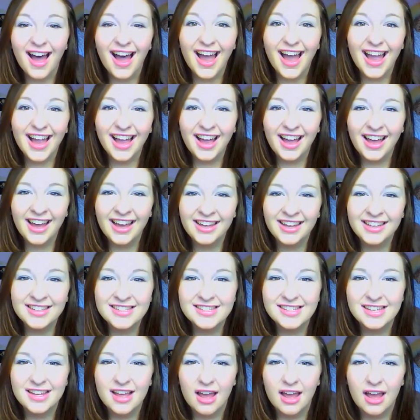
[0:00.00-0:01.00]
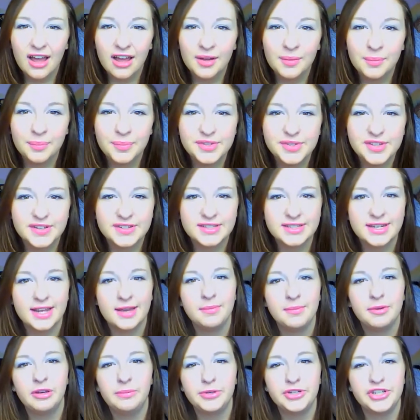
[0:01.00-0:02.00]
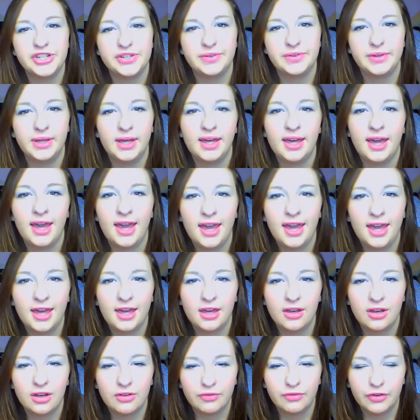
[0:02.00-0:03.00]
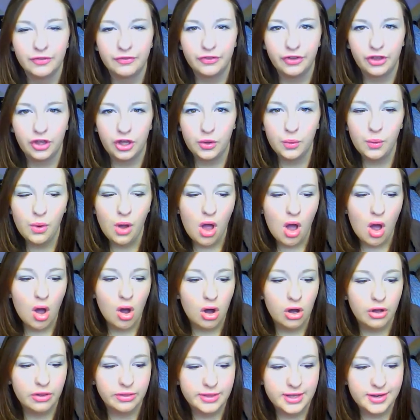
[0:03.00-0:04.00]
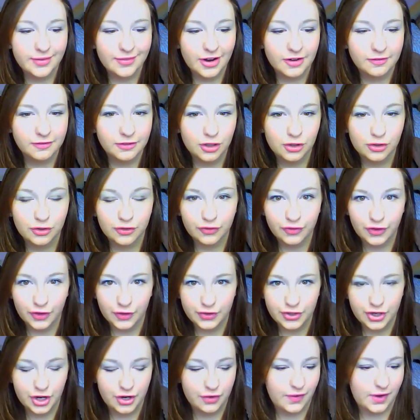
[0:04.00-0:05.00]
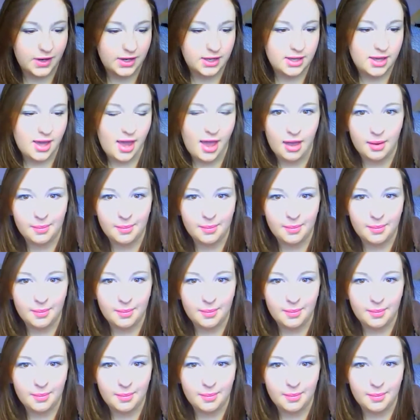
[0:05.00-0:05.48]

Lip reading: Hi guys! So today I'm going to be doing a review on the Revlon PhotoReady